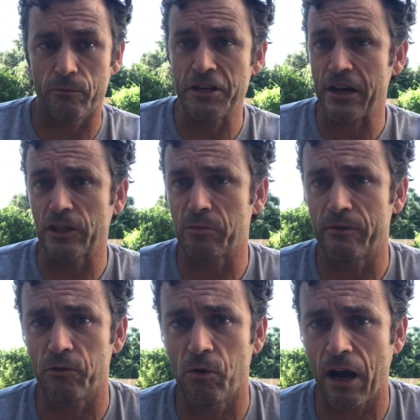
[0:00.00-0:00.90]
reach out to me
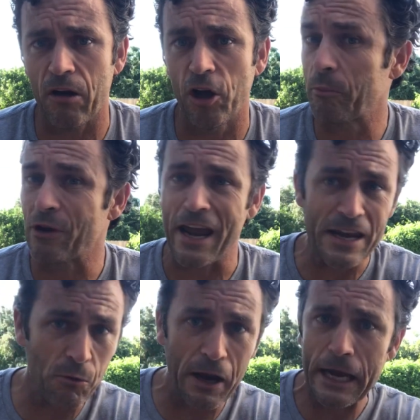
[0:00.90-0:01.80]
if you want. I'll help you
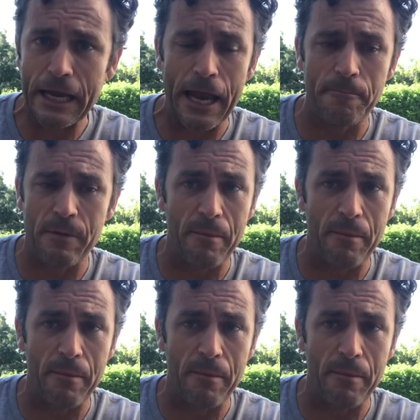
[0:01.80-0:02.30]
any way I can.